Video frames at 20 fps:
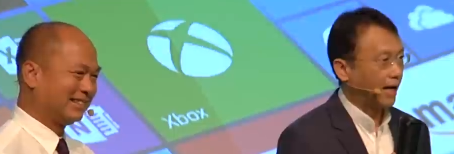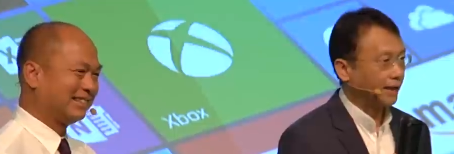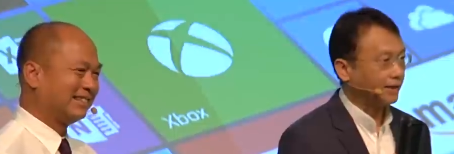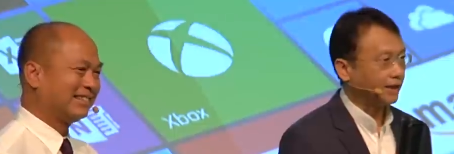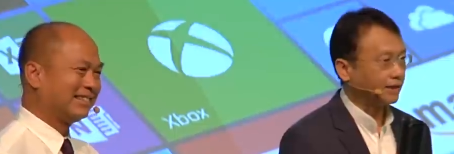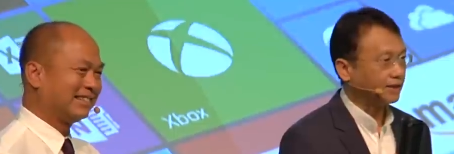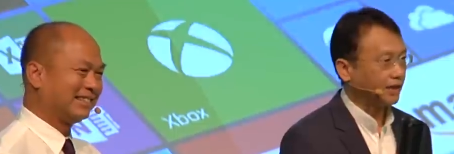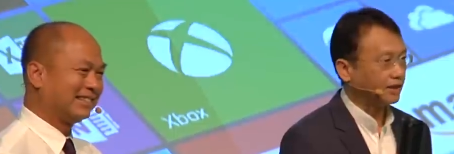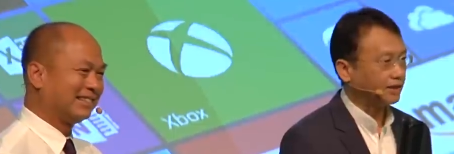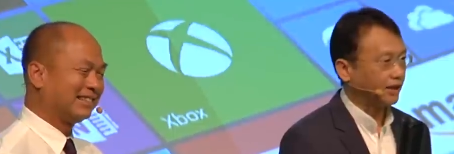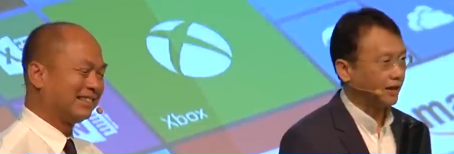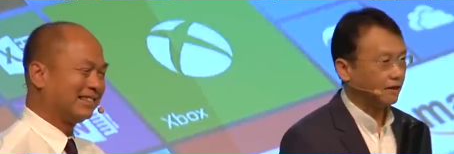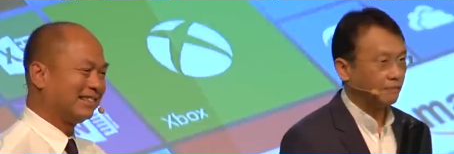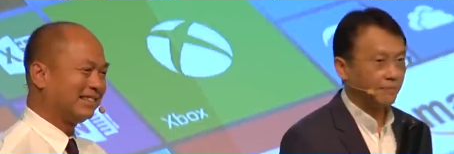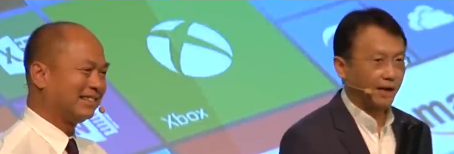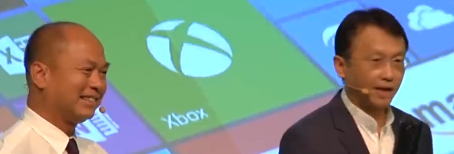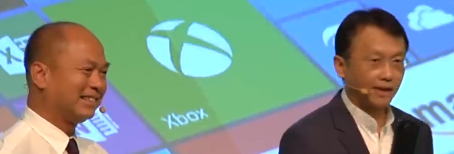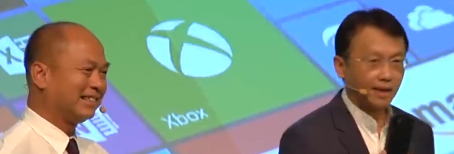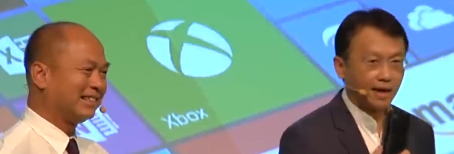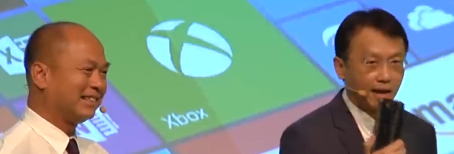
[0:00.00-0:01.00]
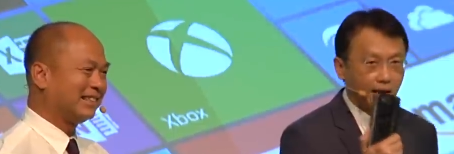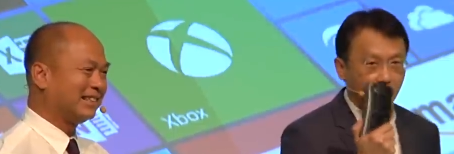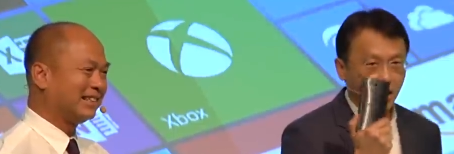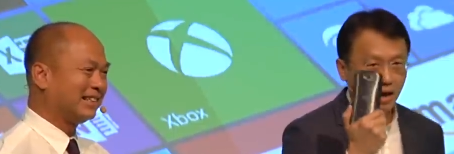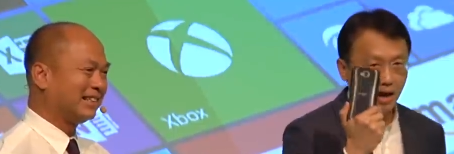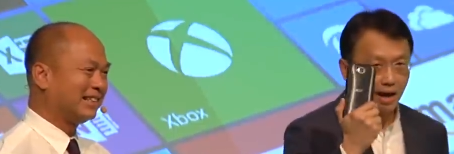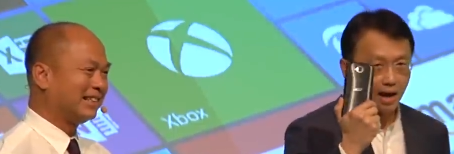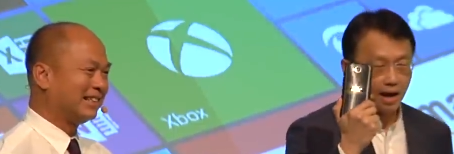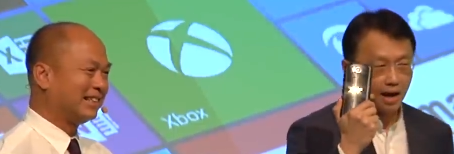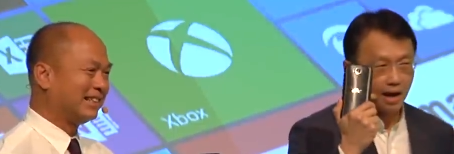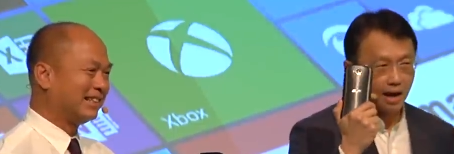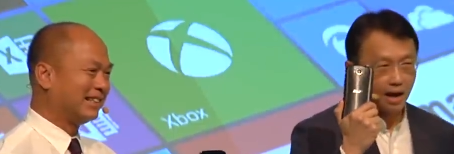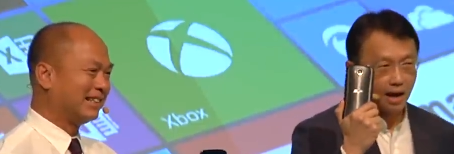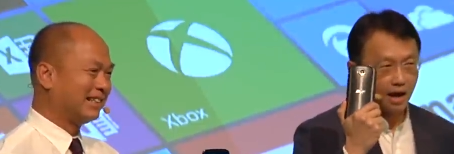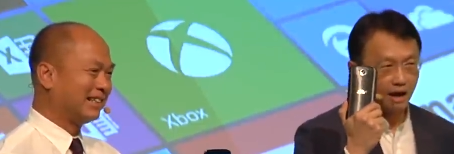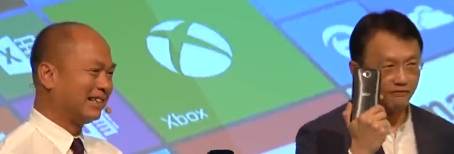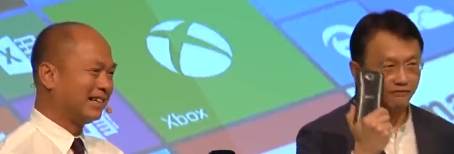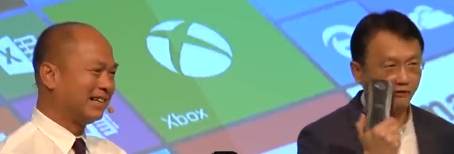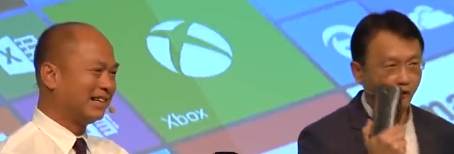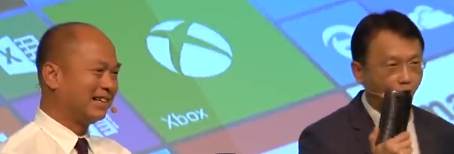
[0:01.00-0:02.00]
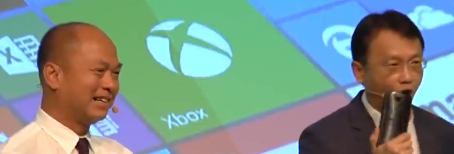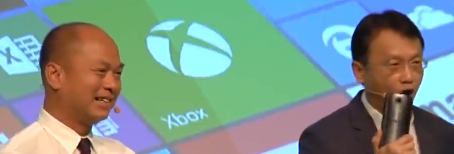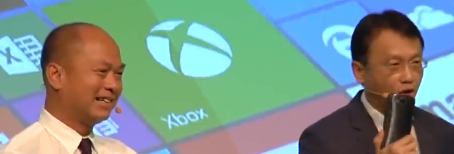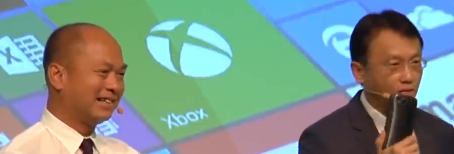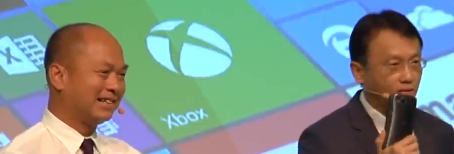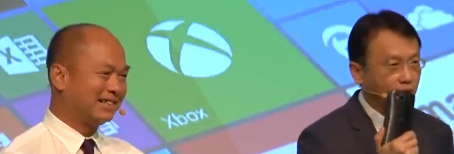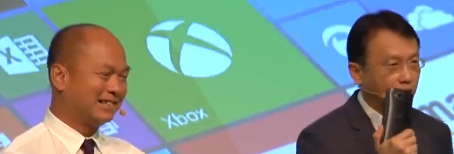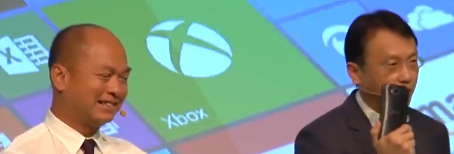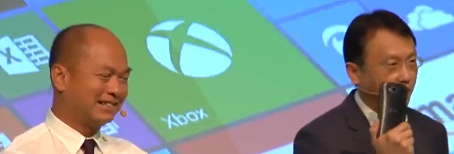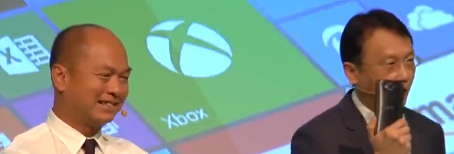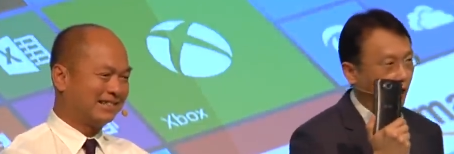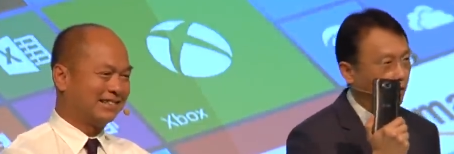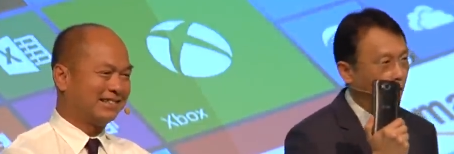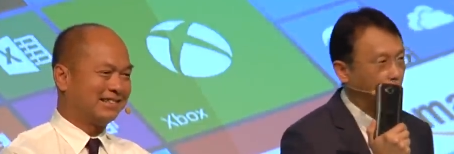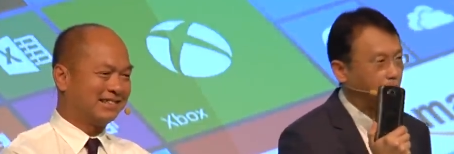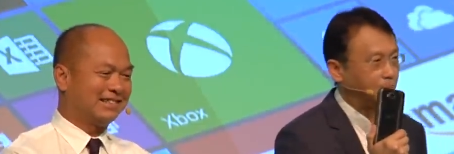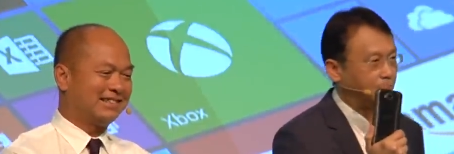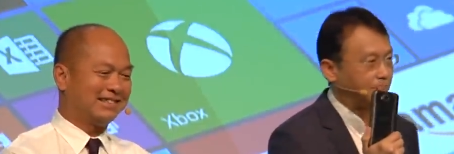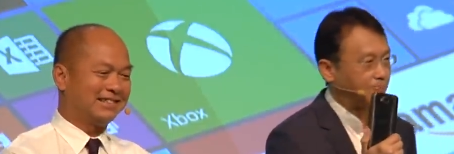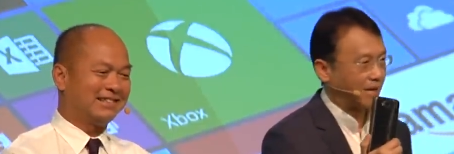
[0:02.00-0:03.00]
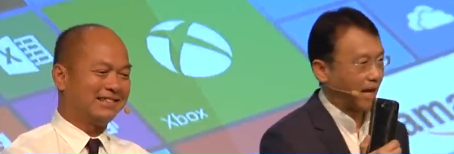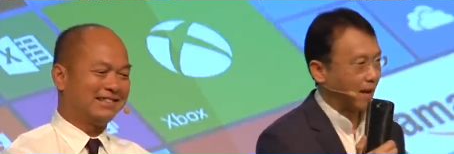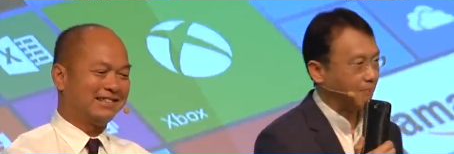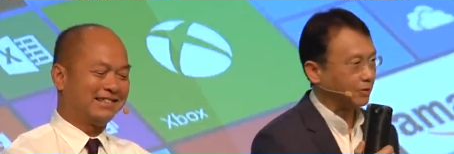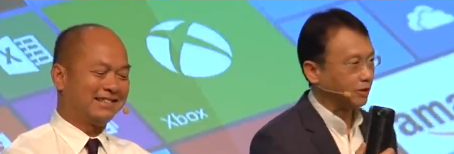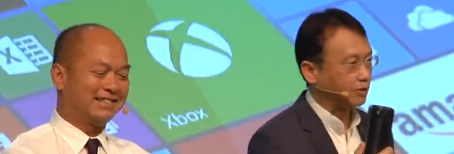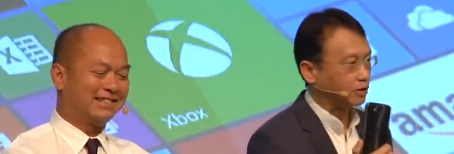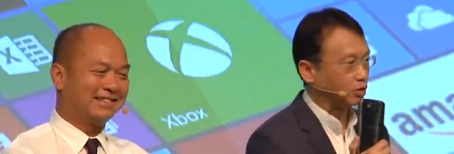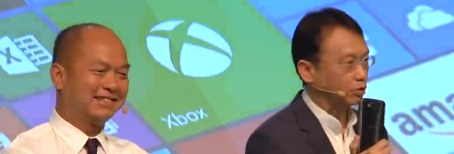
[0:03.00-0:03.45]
Speaker 1: Ladies and gentlemen, a phone that will be able to